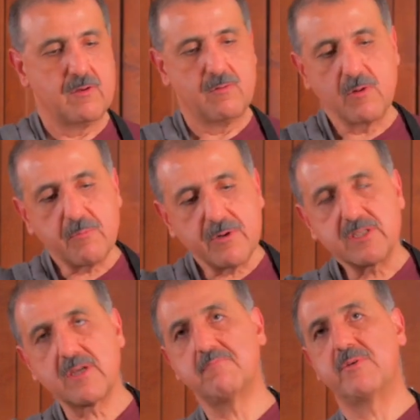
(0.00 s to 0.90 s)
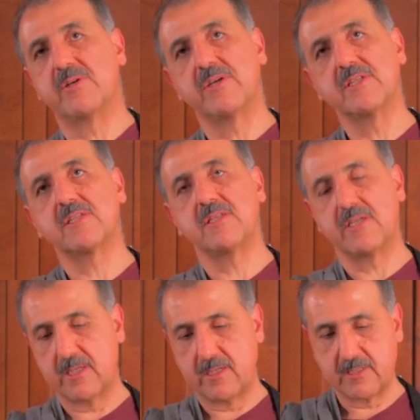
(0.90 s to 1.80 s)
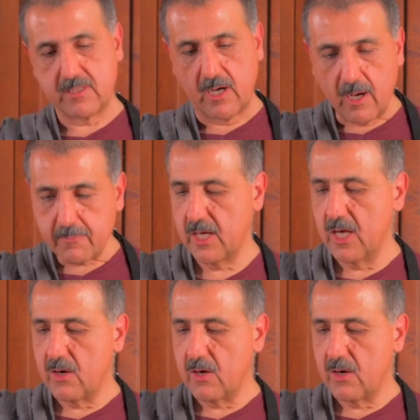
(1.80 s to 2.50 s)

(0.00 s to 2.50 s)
we'll put some berries at the end on top.